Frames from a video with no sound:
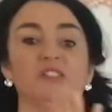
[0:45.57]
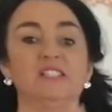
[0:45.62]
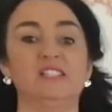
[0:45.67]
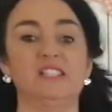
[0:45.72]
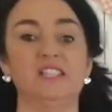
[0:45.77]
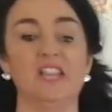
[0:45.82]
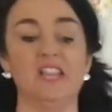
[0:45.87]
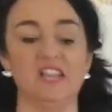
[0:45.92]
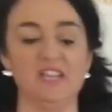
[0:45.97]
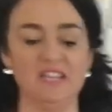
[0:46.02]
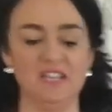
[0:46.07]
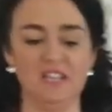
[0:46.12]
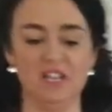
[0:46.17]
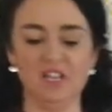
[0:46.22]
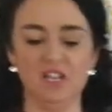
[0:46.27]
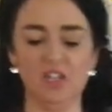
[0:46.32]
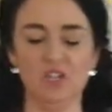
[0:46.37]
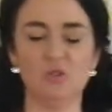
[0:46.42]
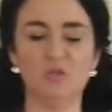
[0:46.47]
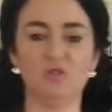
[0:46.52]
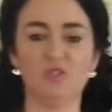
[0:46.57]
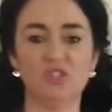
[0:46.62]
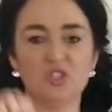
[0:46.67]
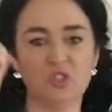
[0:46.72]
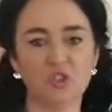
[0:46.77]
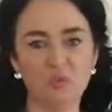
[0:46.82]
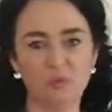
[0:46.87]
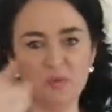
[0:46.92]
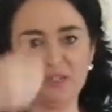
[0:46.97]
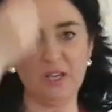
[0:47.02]
got a tin, you can
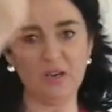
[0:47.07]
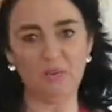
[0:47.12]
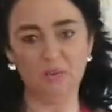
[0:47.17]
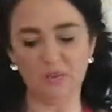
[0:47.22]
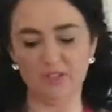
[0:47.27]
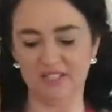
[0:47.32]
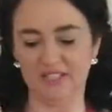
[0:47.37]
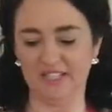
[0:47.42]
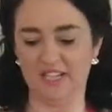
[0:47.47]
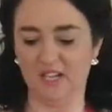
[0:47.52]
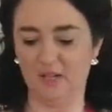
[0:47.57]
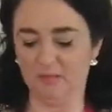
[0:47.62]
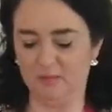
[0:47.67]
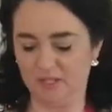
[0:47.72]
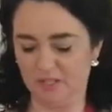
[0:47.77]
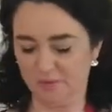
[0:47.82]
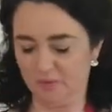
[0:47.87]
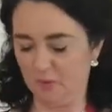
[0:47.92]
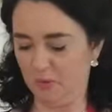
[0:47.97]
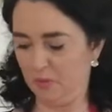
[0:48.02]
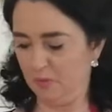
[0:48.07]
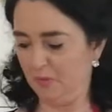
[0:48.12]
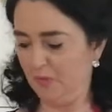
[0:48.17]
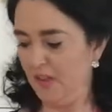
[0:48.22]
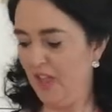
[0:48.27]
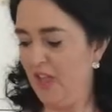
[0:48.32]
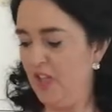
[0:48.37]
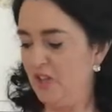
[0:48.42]
scoop it out with a tablespoon.